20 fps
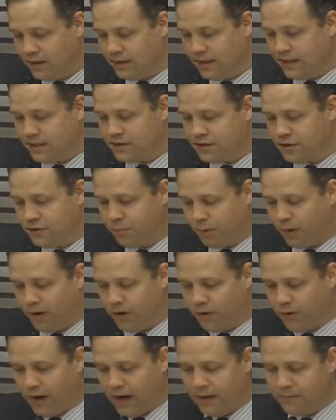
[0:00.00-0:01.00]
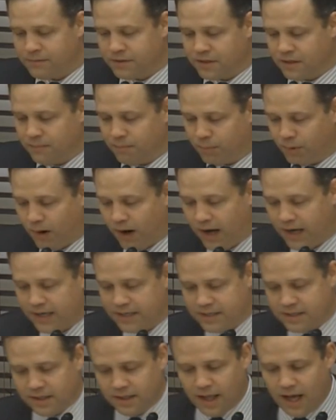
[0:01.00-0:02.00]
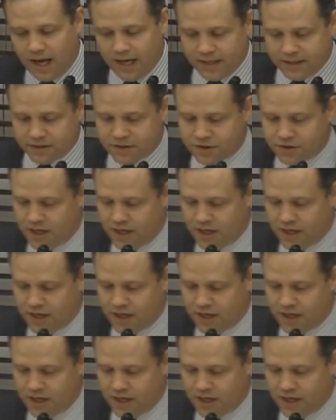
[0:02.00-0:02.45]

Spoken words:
These two programs comprise the lion's